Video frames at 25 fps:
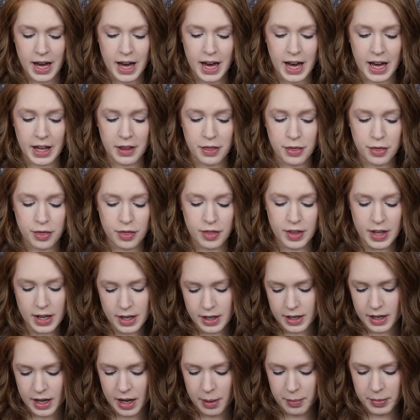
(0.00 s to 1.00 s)
I
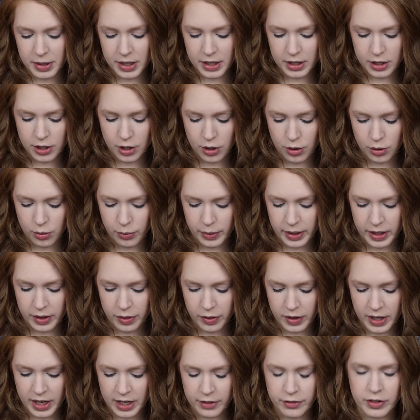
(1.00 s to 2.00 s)
think I'm gonna go with
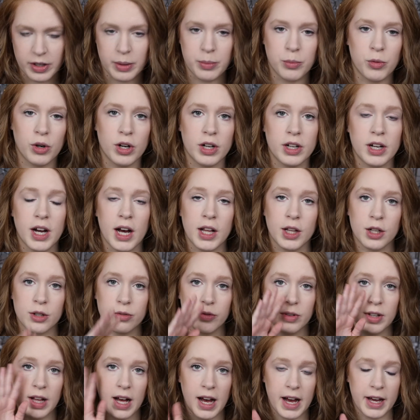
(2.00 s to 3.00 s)
kind of a more
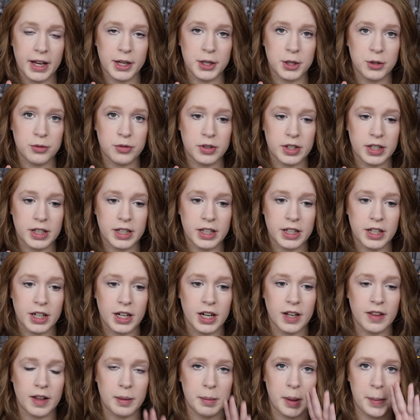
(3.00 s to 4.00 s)
colorful eye over here
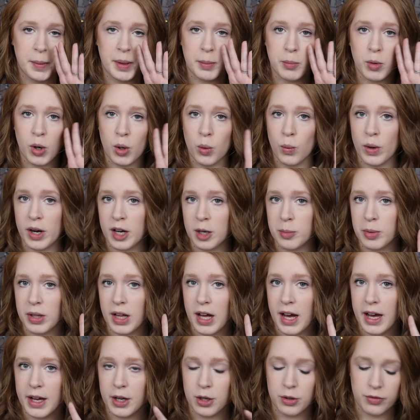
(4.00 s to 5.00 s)
and then maybe a more wearable
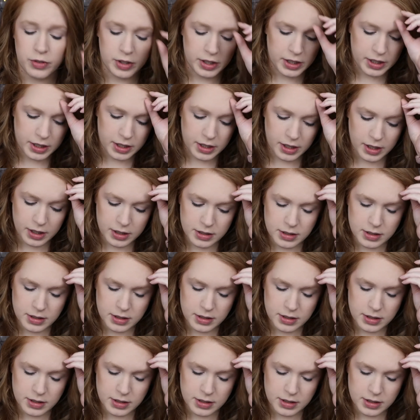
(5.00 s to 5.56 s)
eye over here.